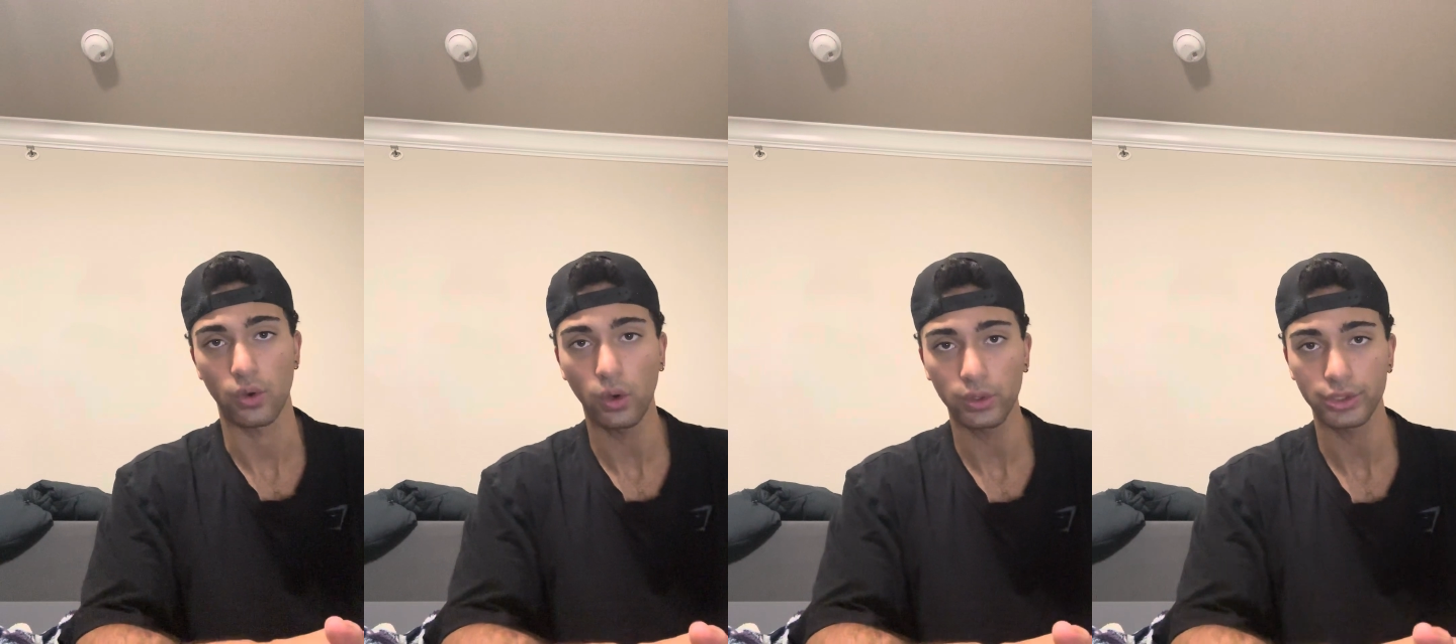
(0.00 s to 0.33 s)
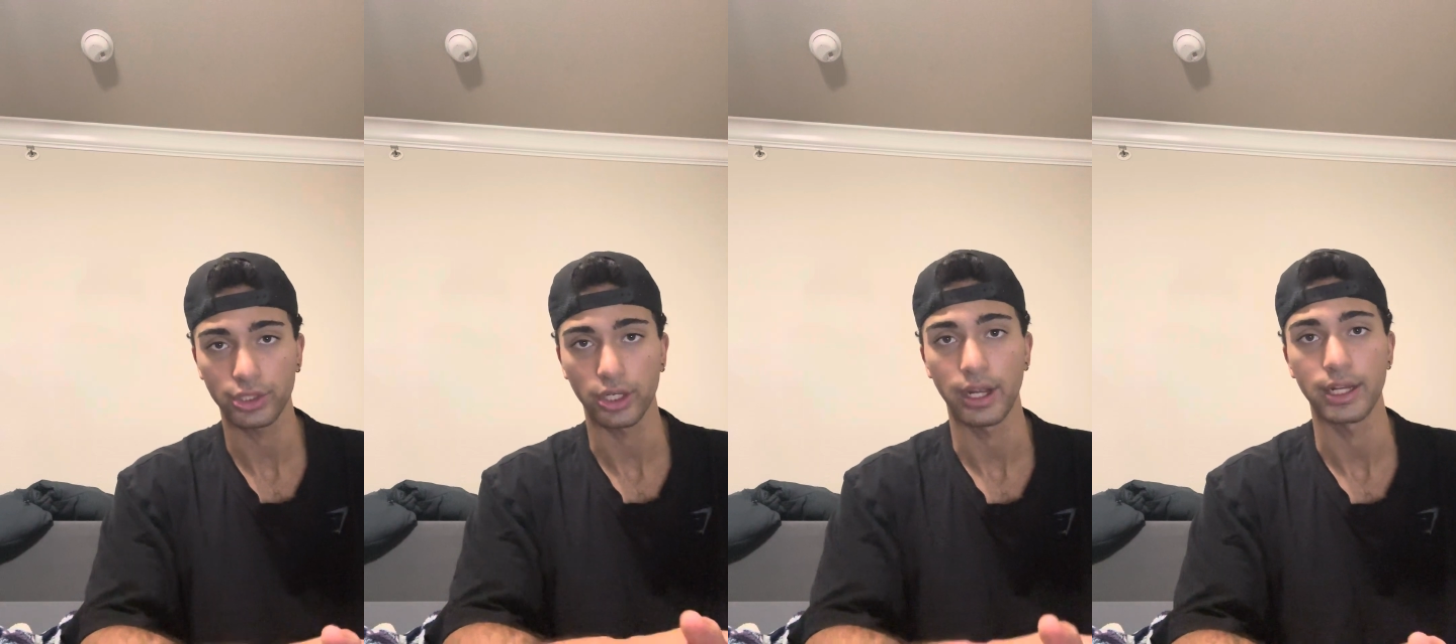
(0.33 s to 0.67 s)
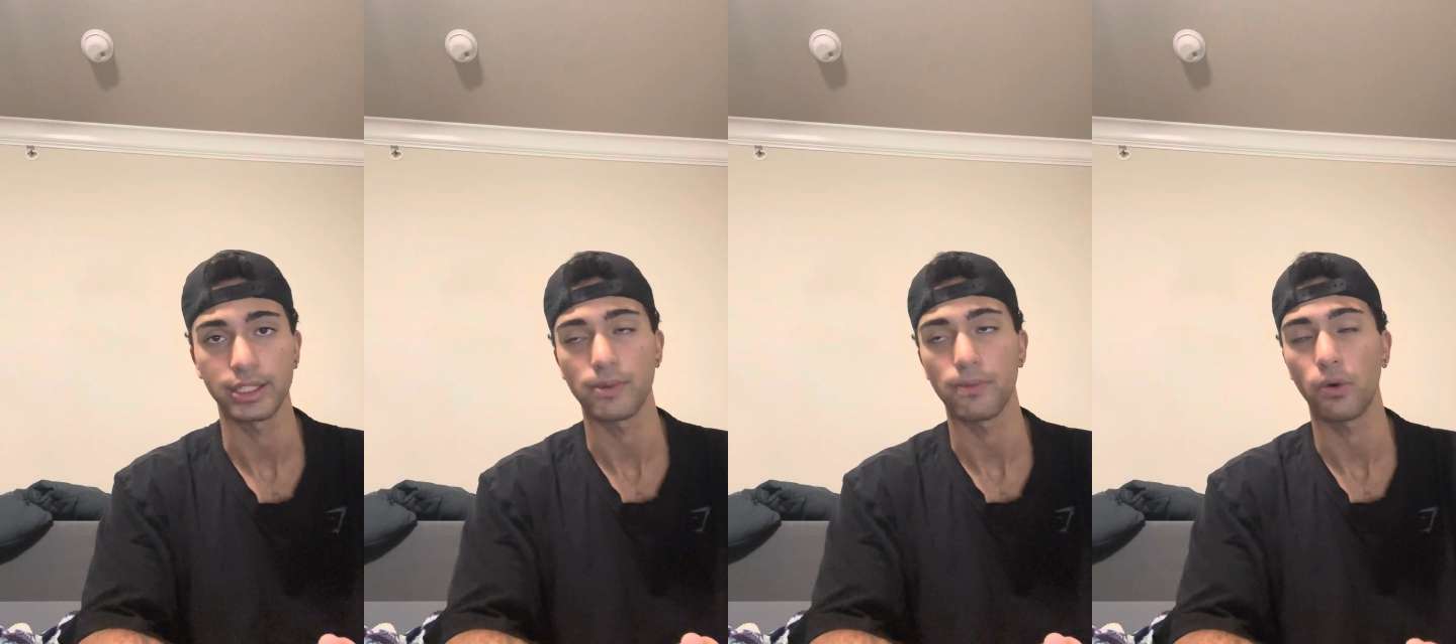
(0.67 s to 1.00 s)
culture, and
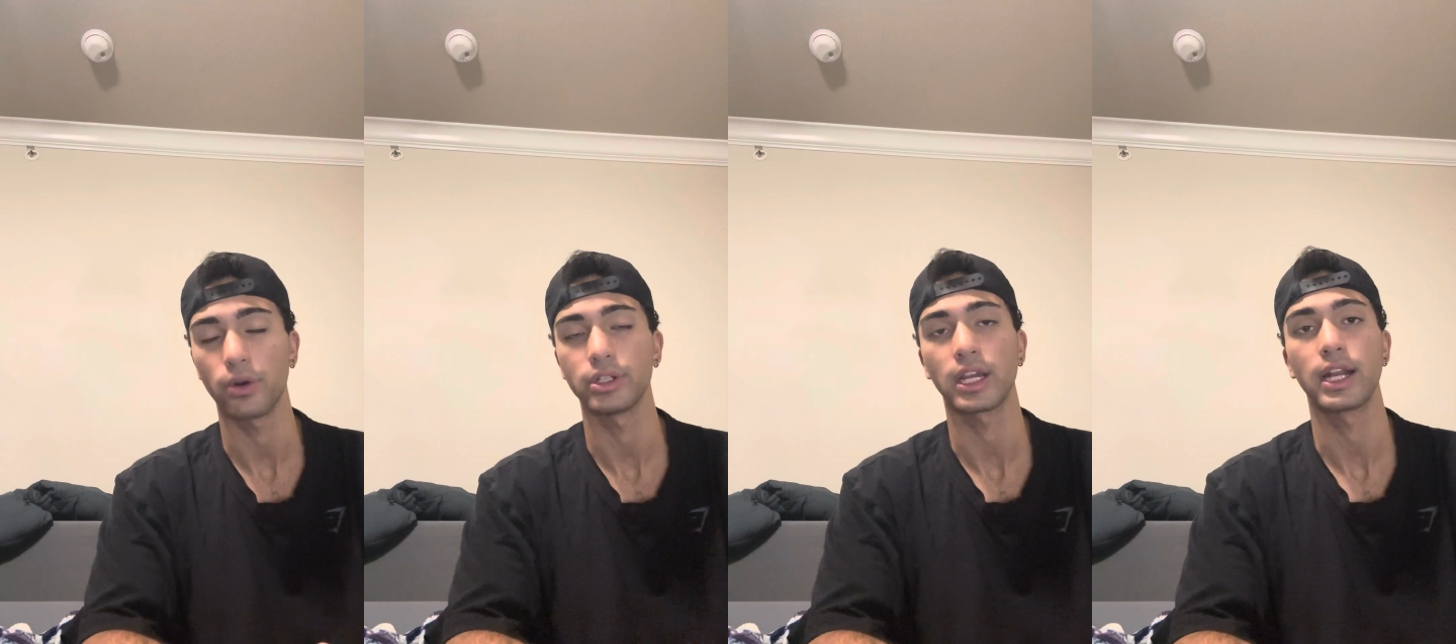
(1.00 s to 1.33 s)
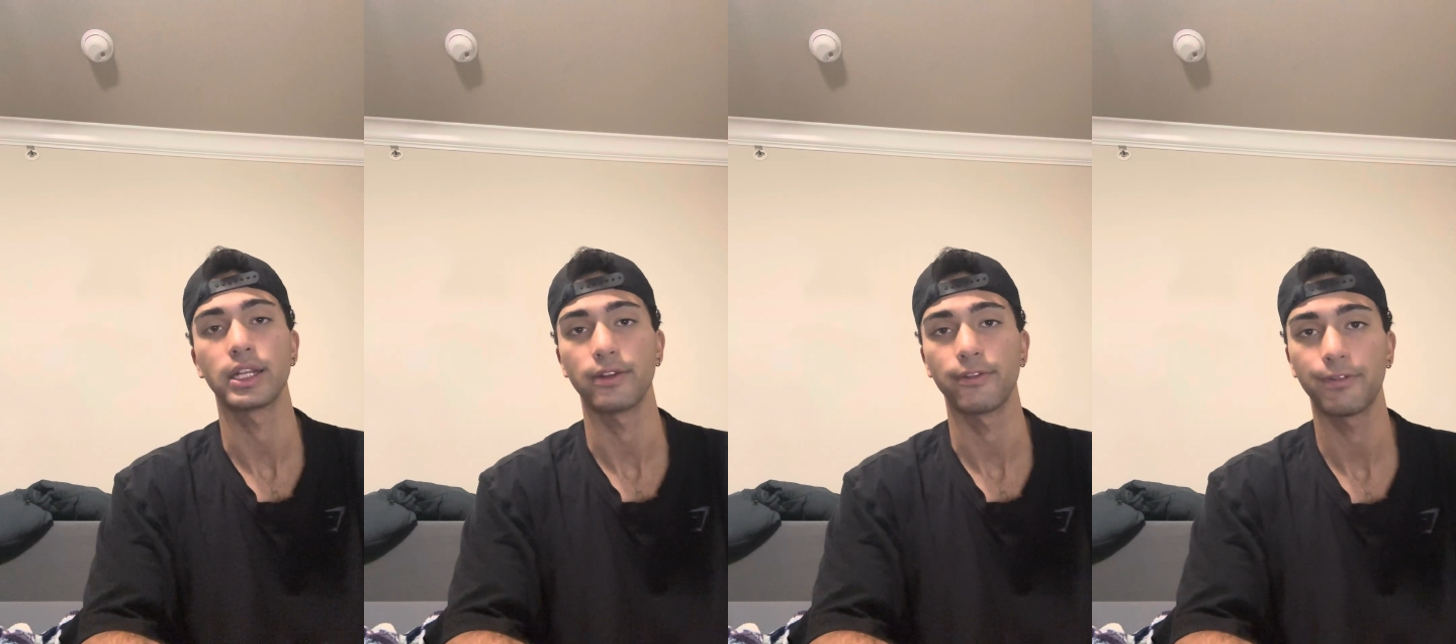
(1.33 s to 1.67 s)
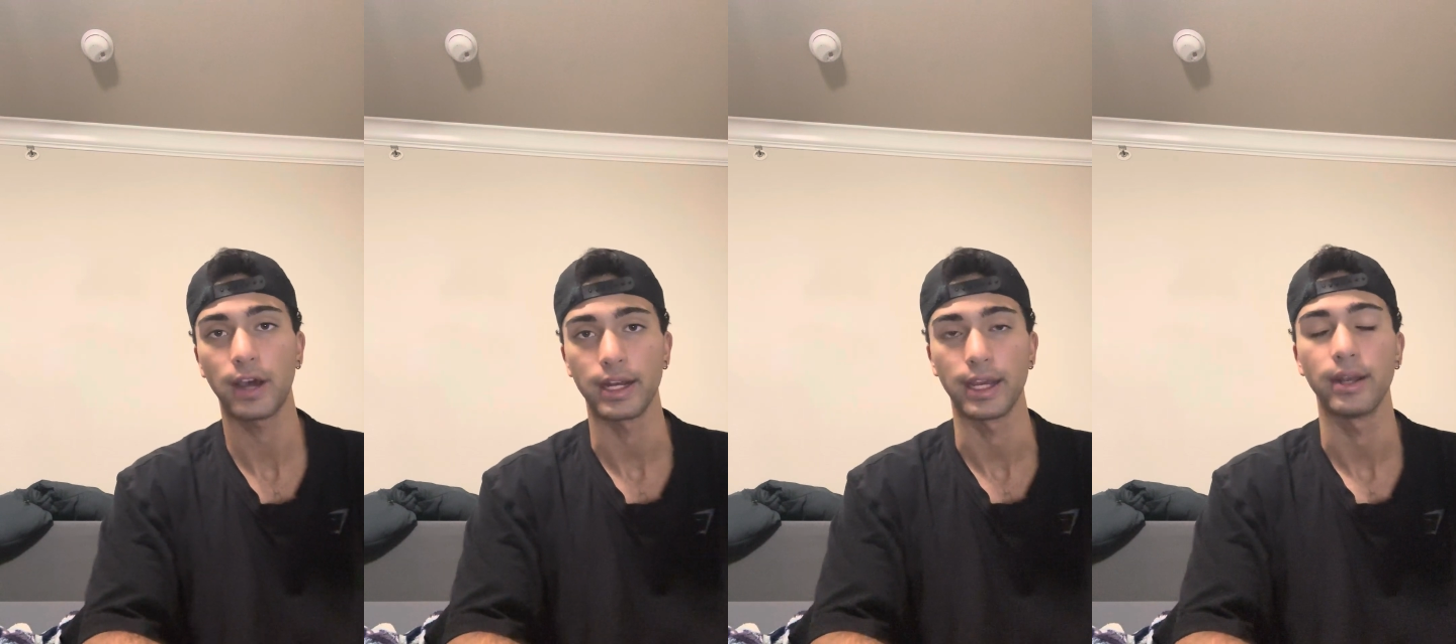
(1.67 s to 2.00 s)
it's important to kind of
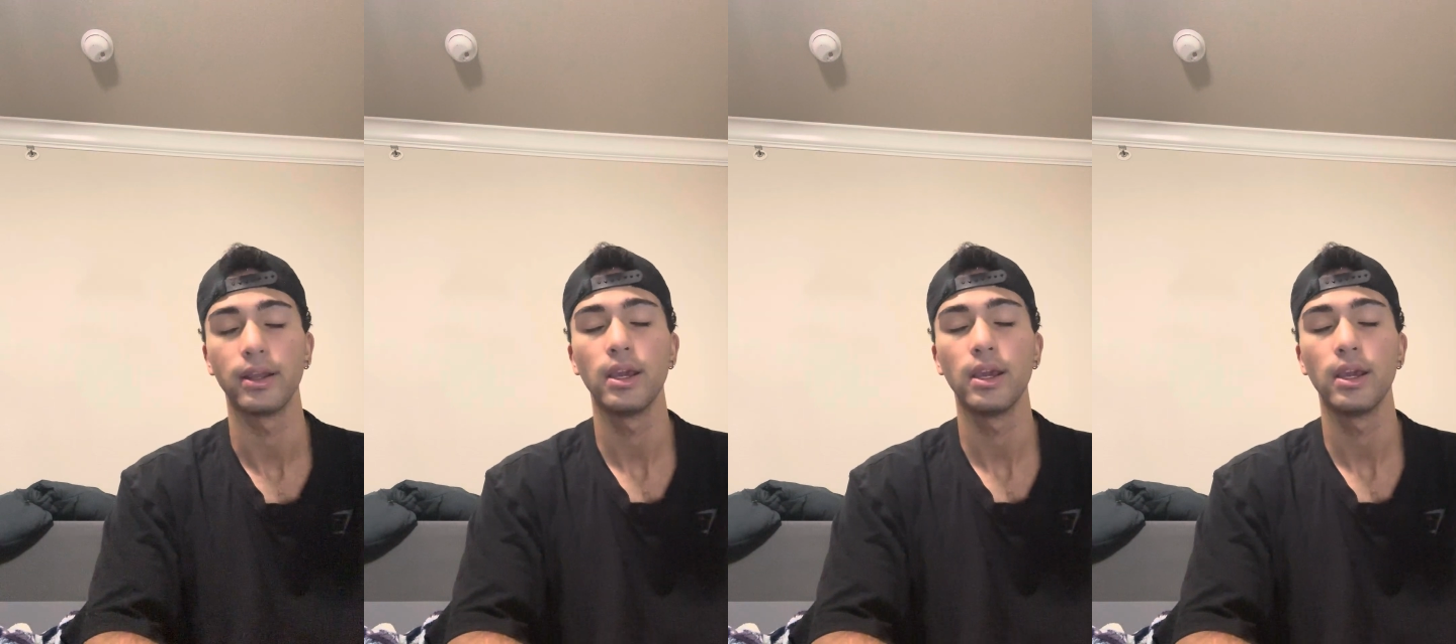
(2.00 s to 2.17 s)
define it.